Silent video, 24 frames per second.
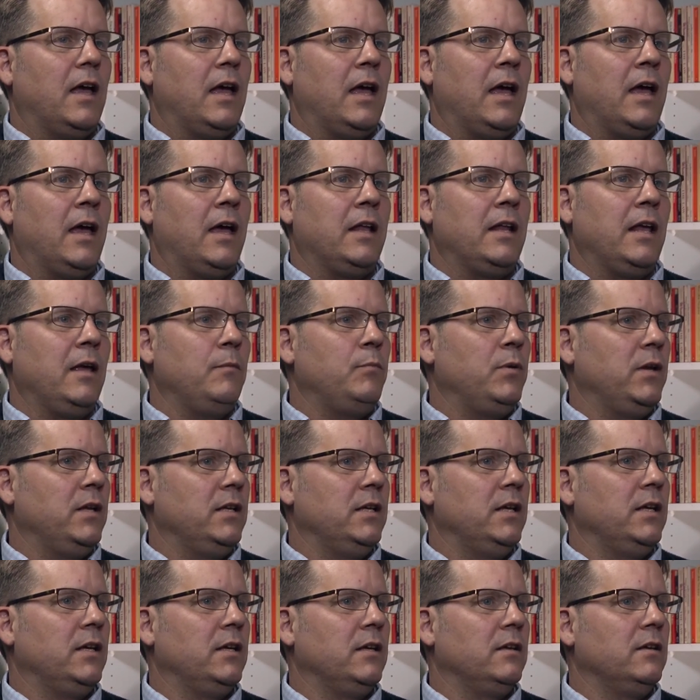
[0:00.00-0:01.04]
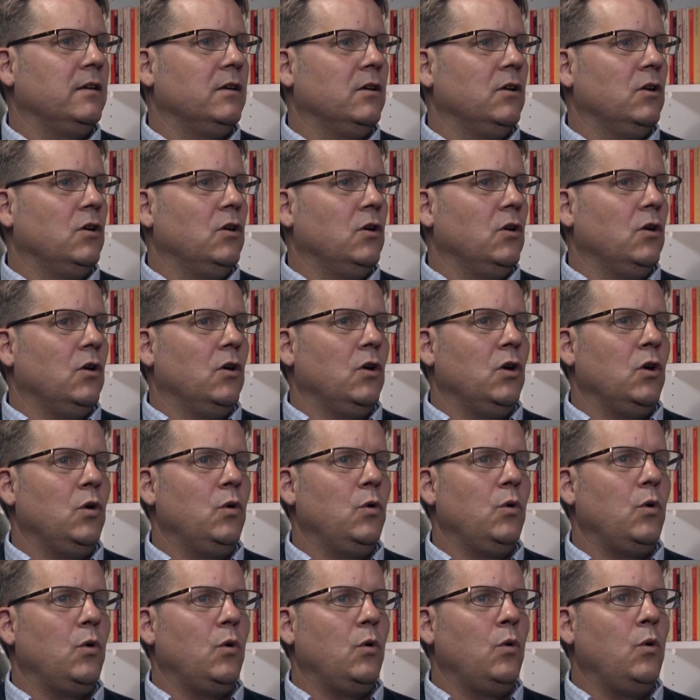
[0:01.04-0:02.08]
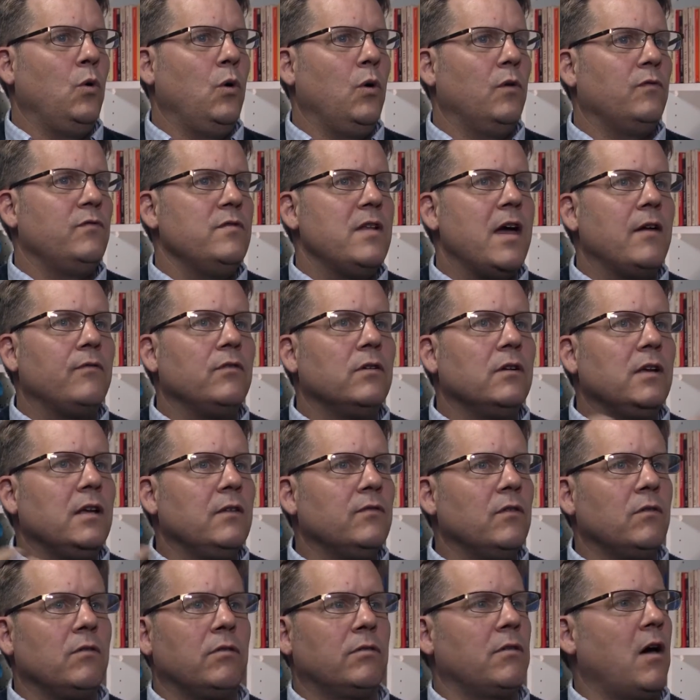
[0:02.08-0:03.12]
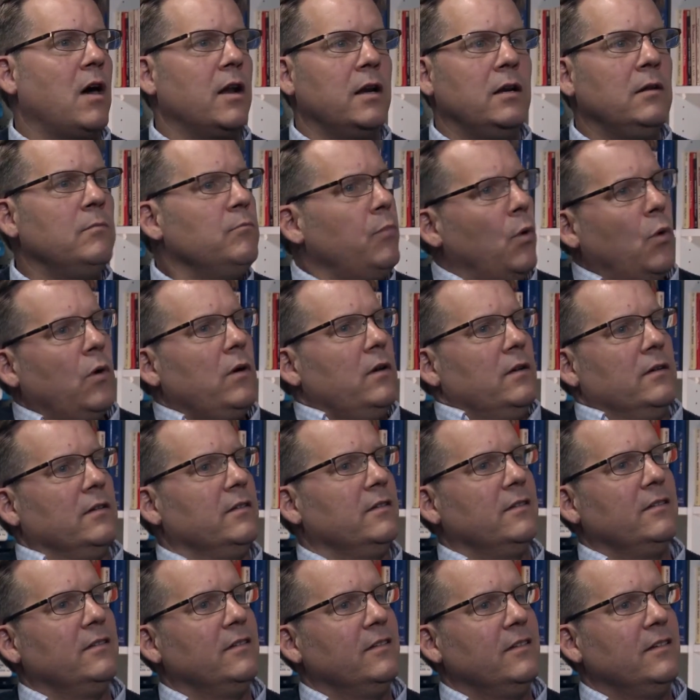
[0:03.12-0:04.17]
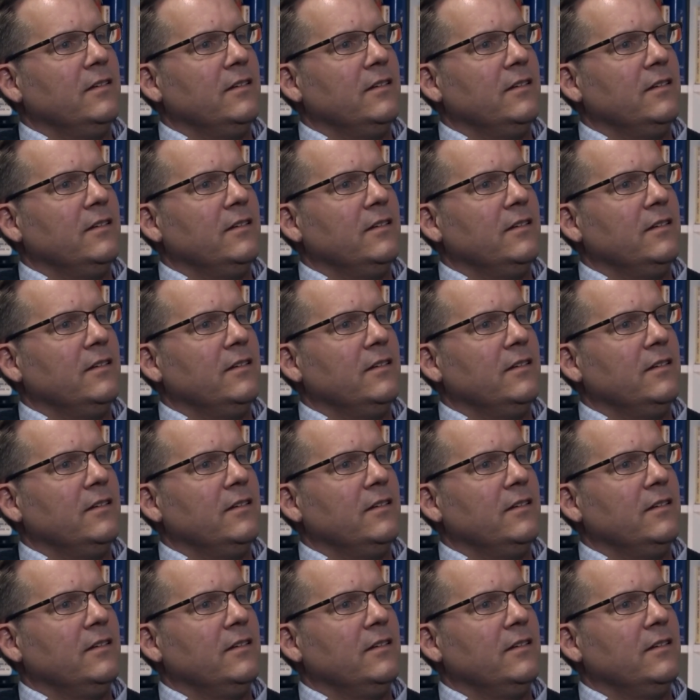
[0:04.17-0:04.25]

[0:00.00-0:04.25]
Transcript: at APD who have never even thought it important